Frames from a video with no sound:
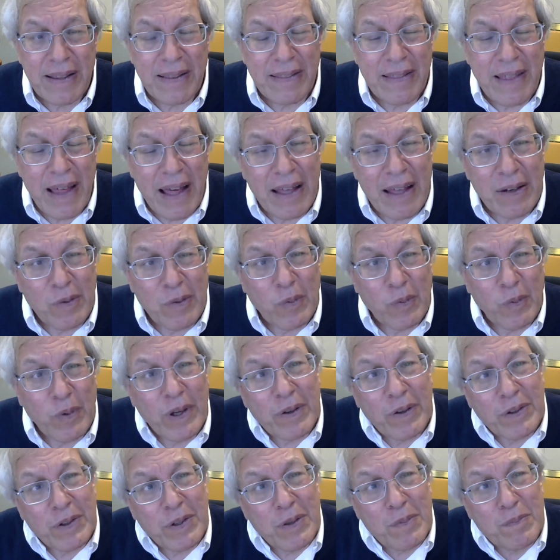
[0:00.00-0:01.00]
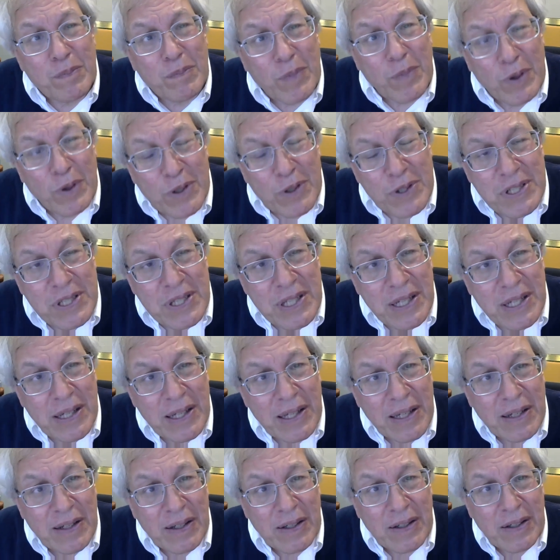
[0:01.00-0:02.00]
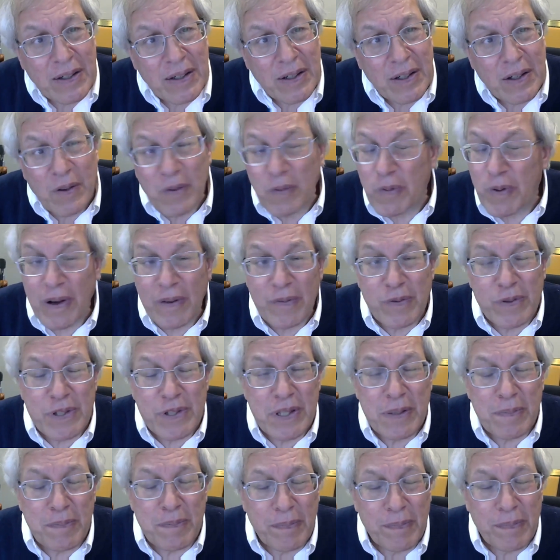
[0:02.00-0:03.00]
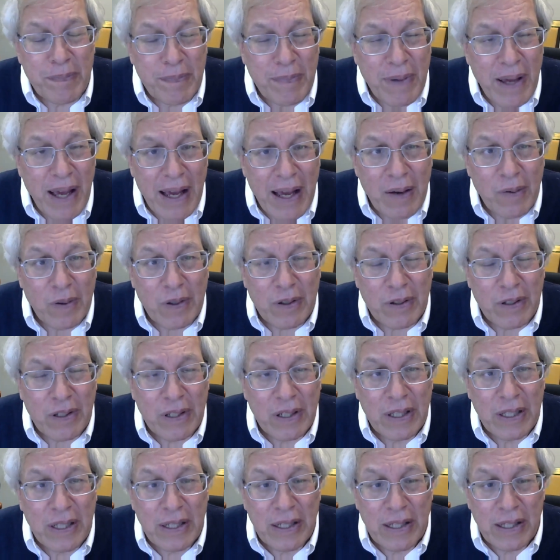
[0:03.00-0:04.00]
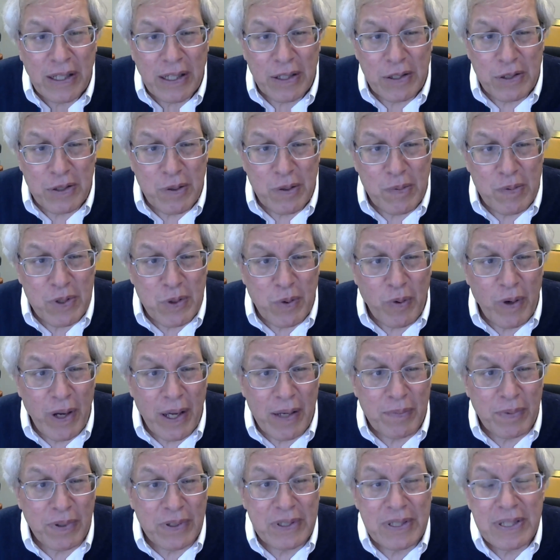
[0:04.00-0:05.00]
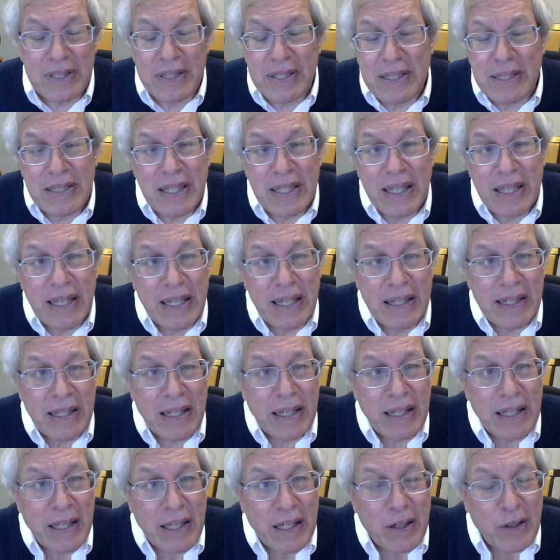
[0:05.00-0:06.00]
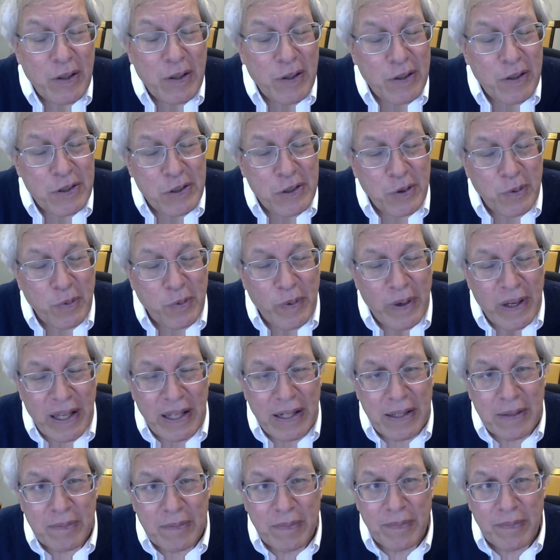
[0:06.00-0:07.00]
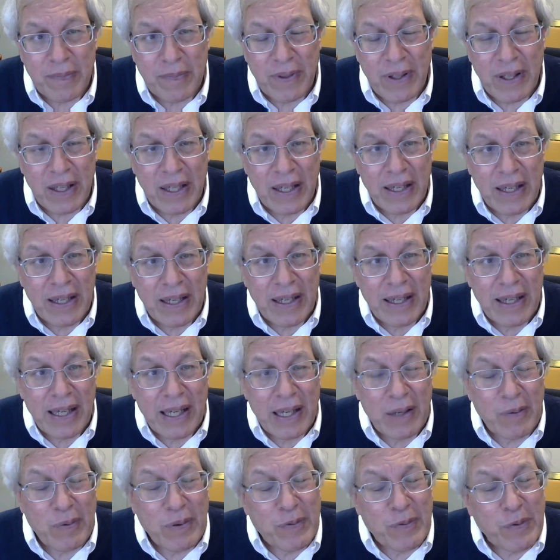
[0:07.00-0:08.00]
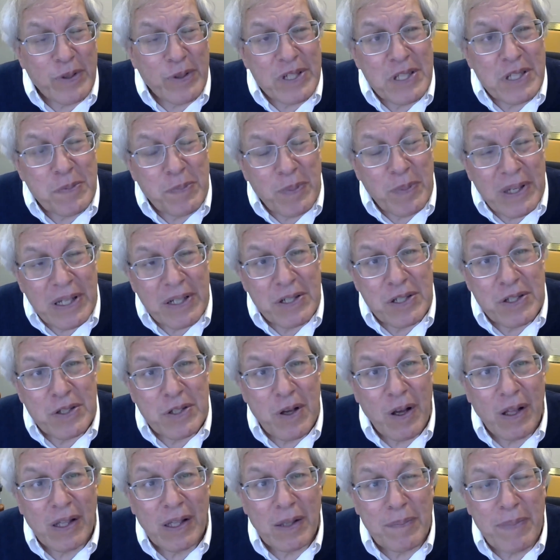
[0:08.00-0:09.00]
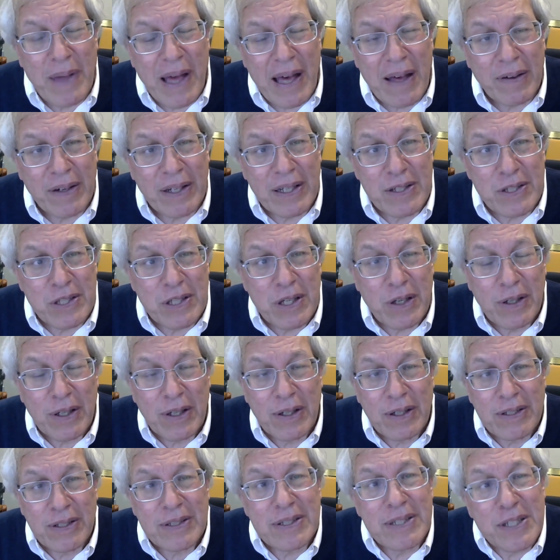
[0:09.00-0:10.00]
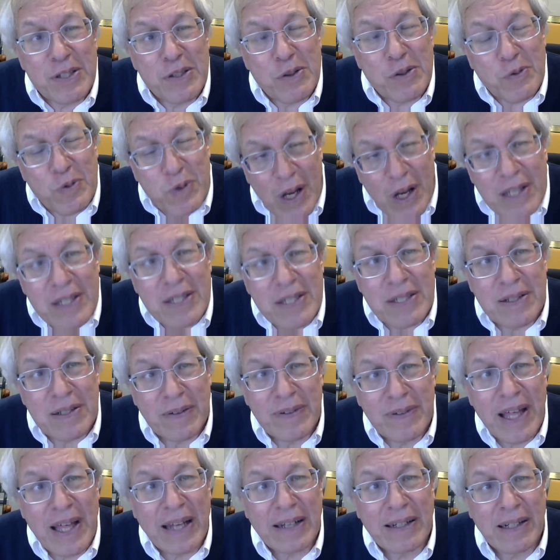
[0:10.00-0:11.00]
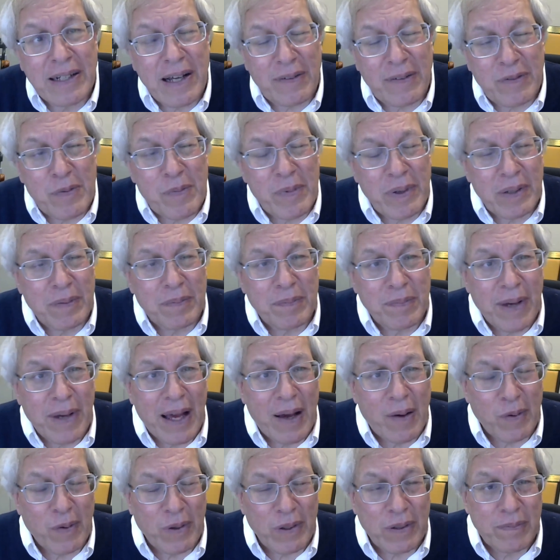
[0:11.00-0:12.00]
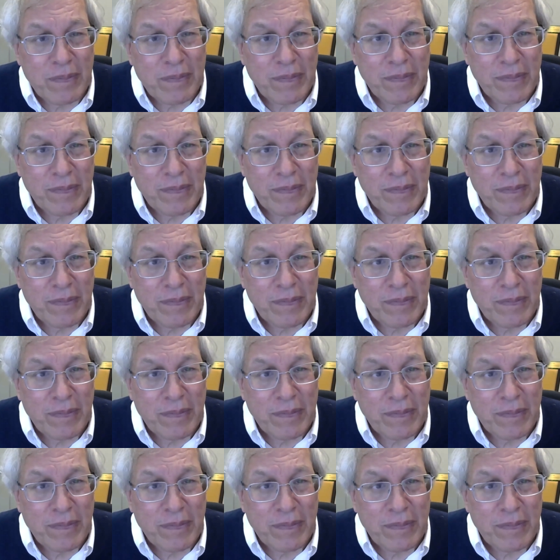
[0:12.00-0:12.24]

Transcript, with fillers: then we're at the mercy of whoever's in power in terms of we're able to see, to hear, to read. And what free speech is all about is distrust of that government power.